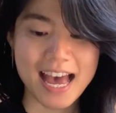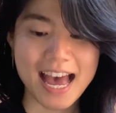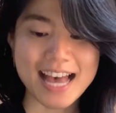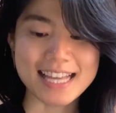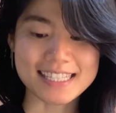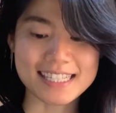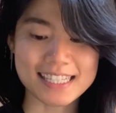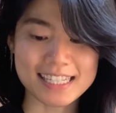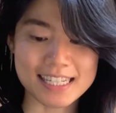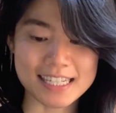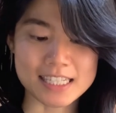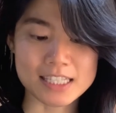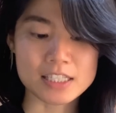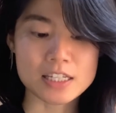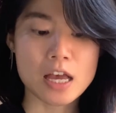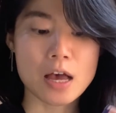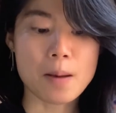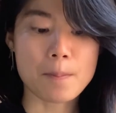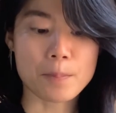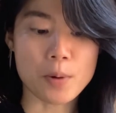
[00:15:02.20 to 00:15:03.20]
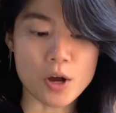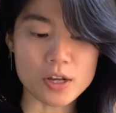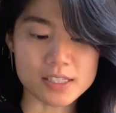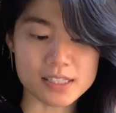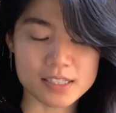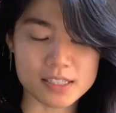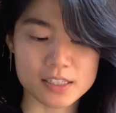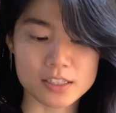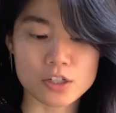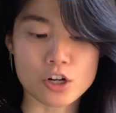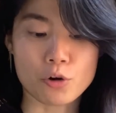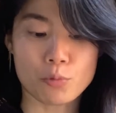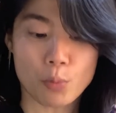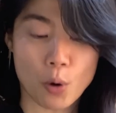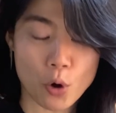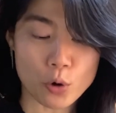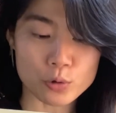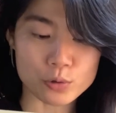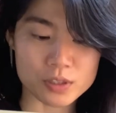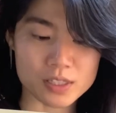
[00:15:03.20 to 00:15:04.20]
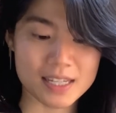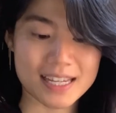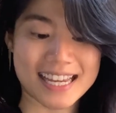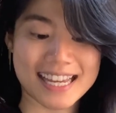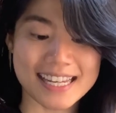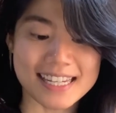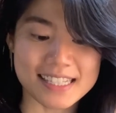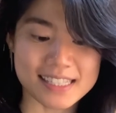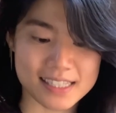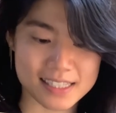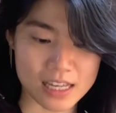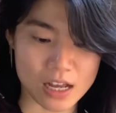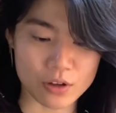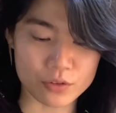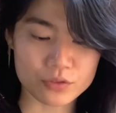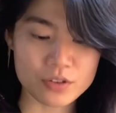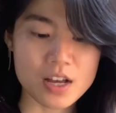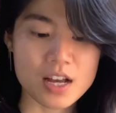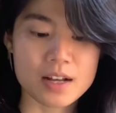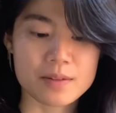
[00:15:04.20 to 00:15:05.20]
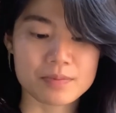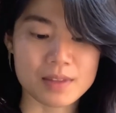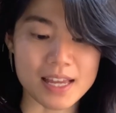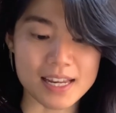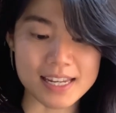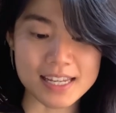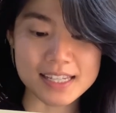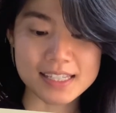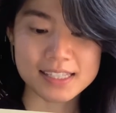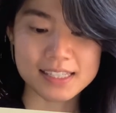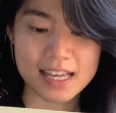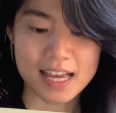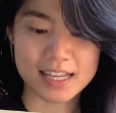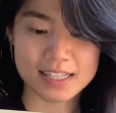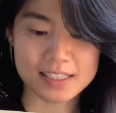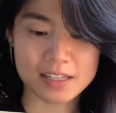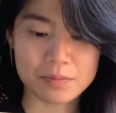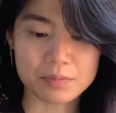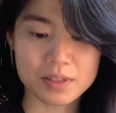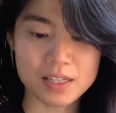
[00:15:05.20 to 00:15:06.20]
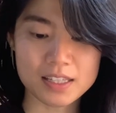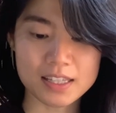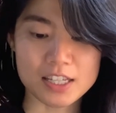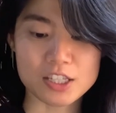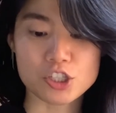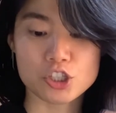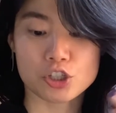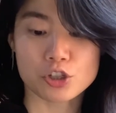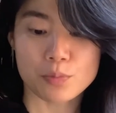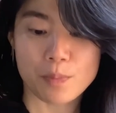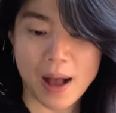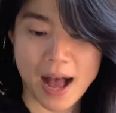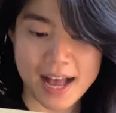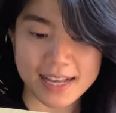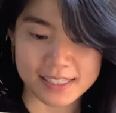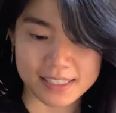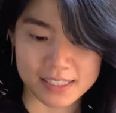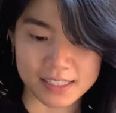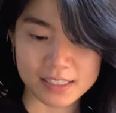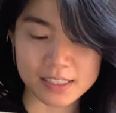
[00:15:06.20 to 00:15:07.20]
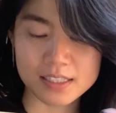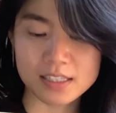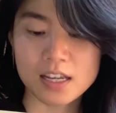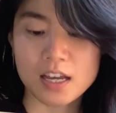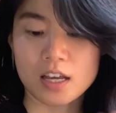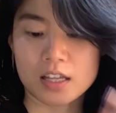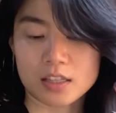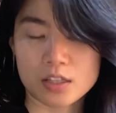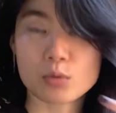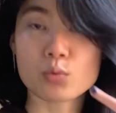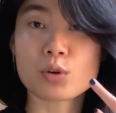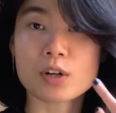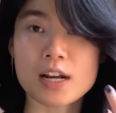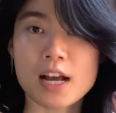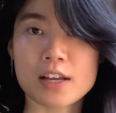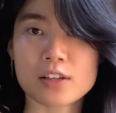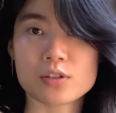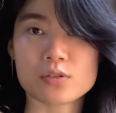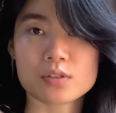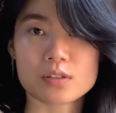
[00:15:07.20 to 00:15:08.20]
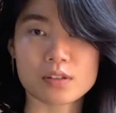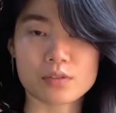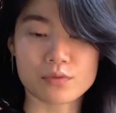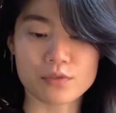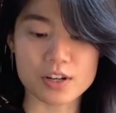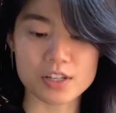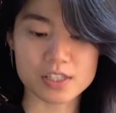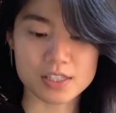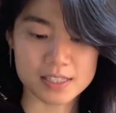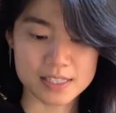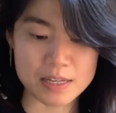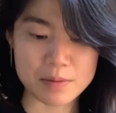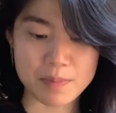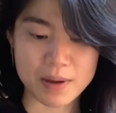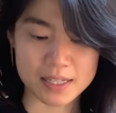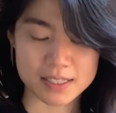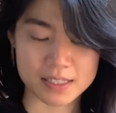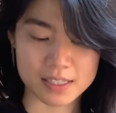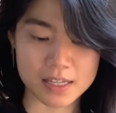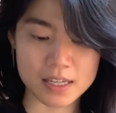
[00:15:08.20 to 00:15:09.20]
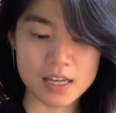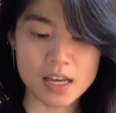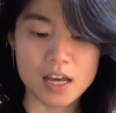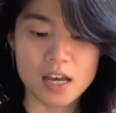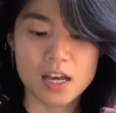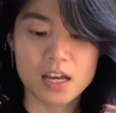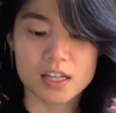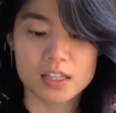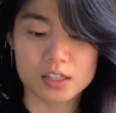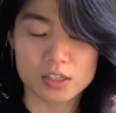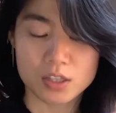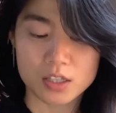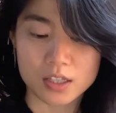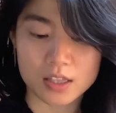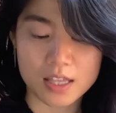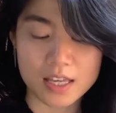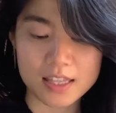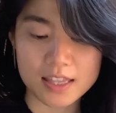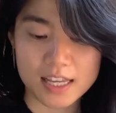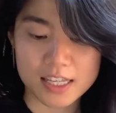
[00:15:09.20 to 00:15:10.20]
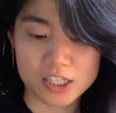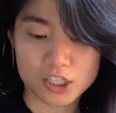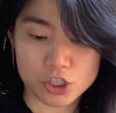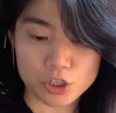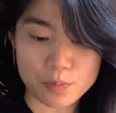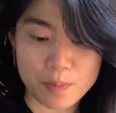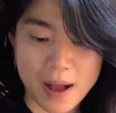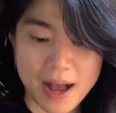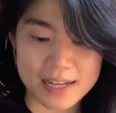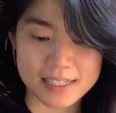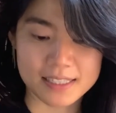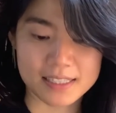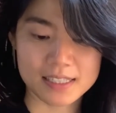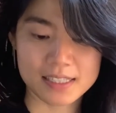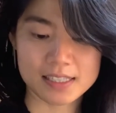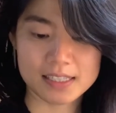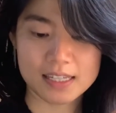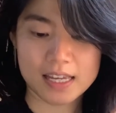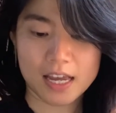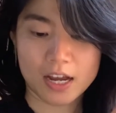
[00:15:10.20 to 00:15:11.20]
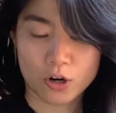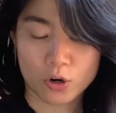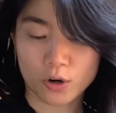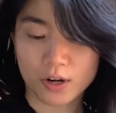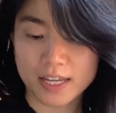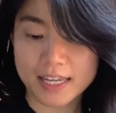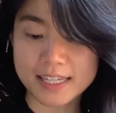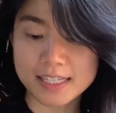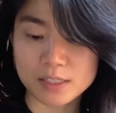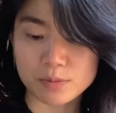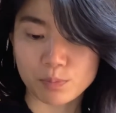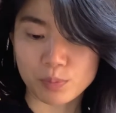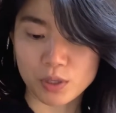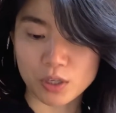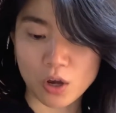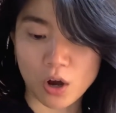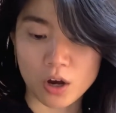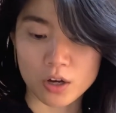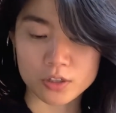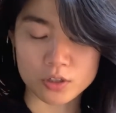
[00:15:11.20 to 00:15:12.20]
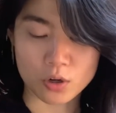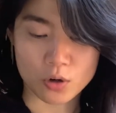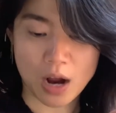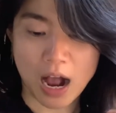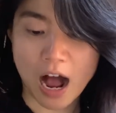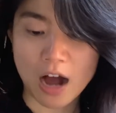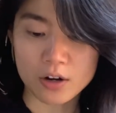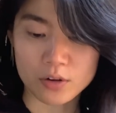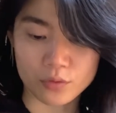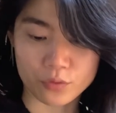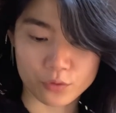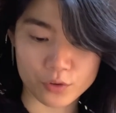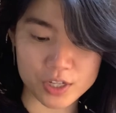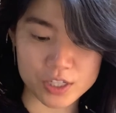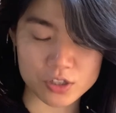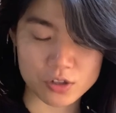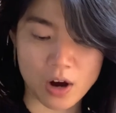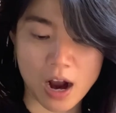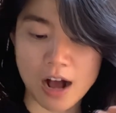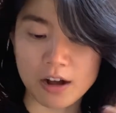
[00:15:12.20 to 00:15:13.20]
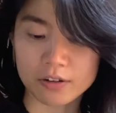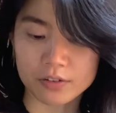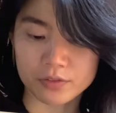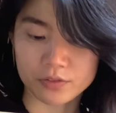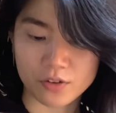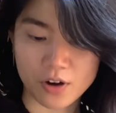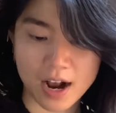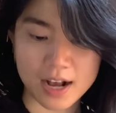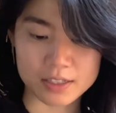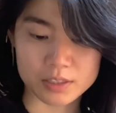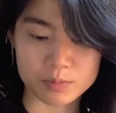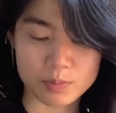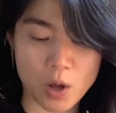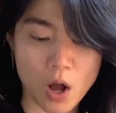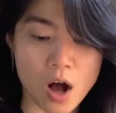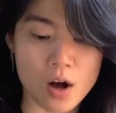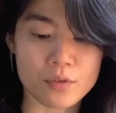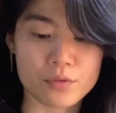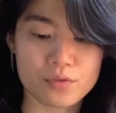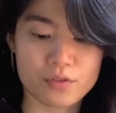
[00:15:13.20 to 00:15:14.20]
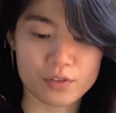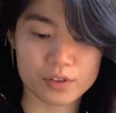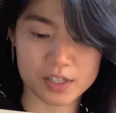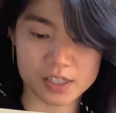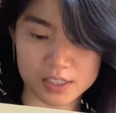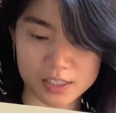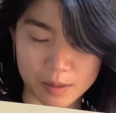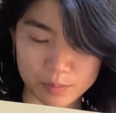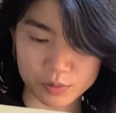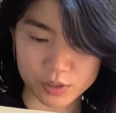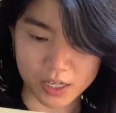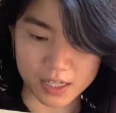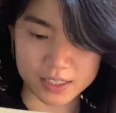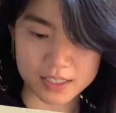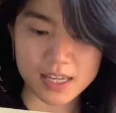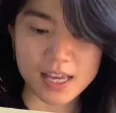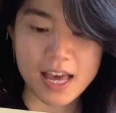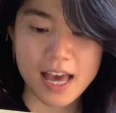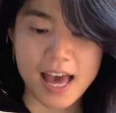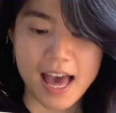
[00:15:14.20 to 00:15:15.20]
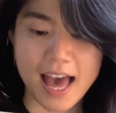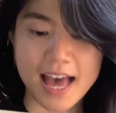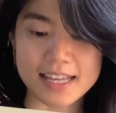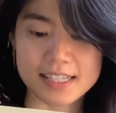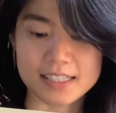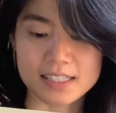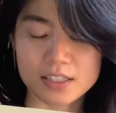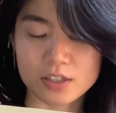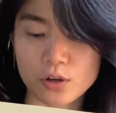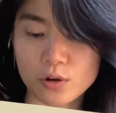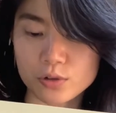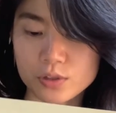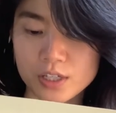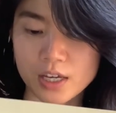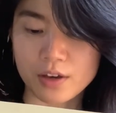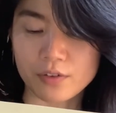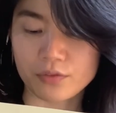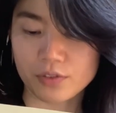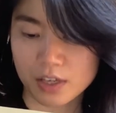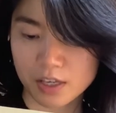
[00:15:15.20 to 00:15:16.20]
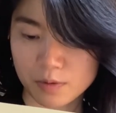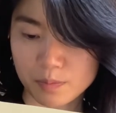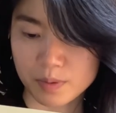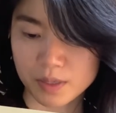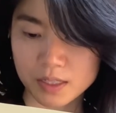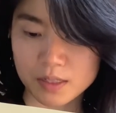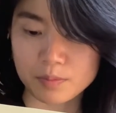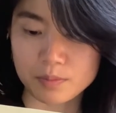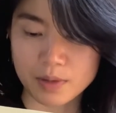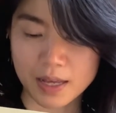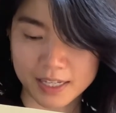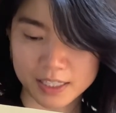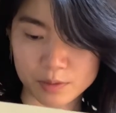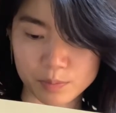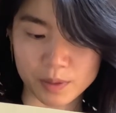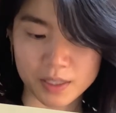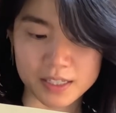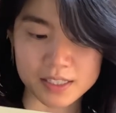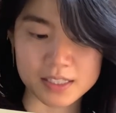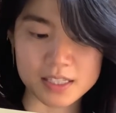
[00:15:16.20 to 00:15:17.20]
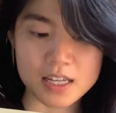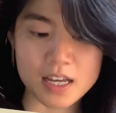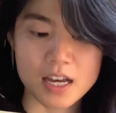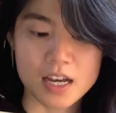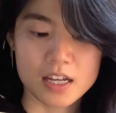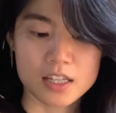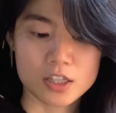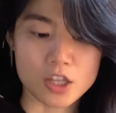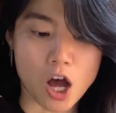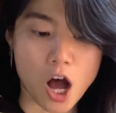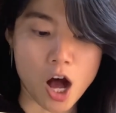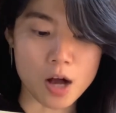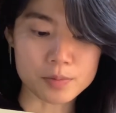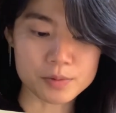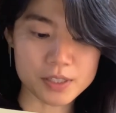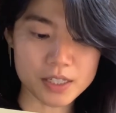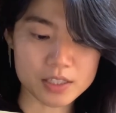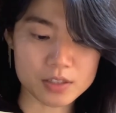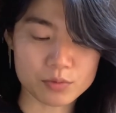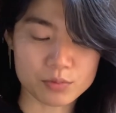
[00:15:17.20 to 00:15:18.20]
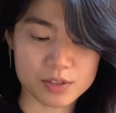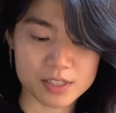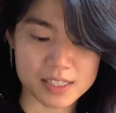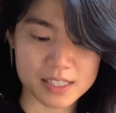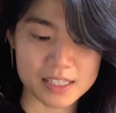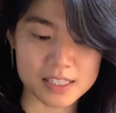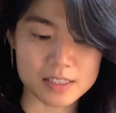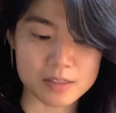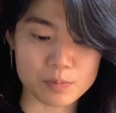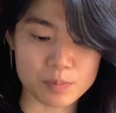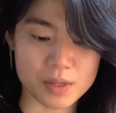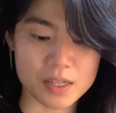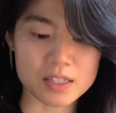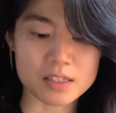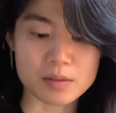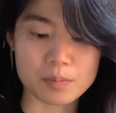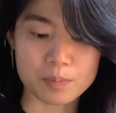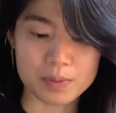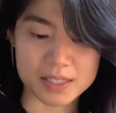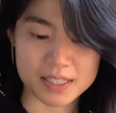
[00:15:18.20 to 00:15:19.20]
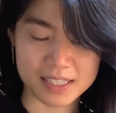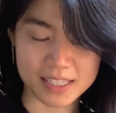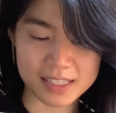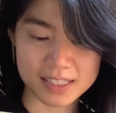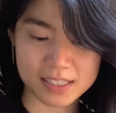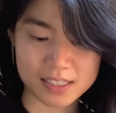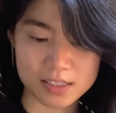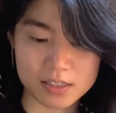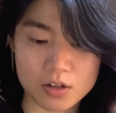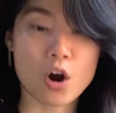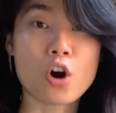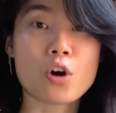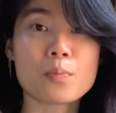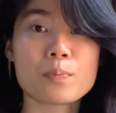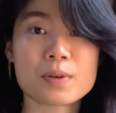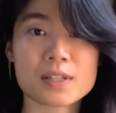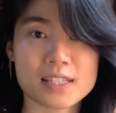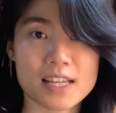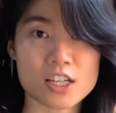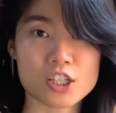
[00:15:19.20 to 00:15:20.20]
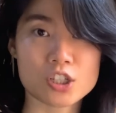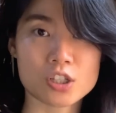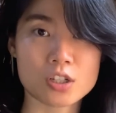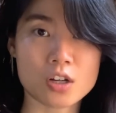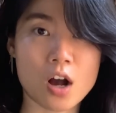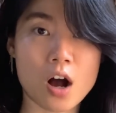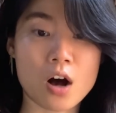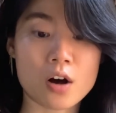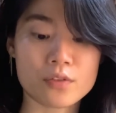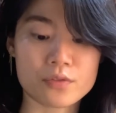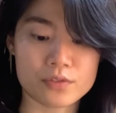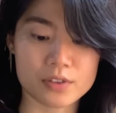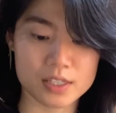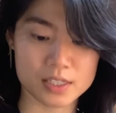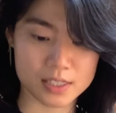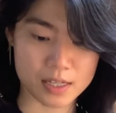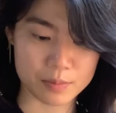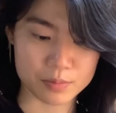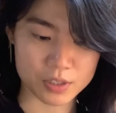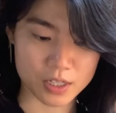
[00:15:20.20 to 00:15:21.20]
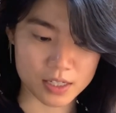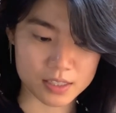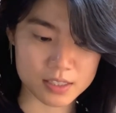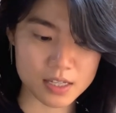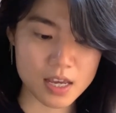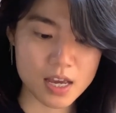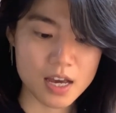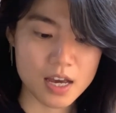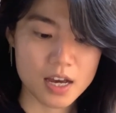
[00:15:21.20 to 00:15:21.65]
as it is posited or posed in itself, that is, as something that surpasses, the word I used in French is dépasser, the thing that surpasses or is beyond or out of reach or out of grasp of the subject. As Kojève Ibid explains, the object resists being the besitz or possession of the subject.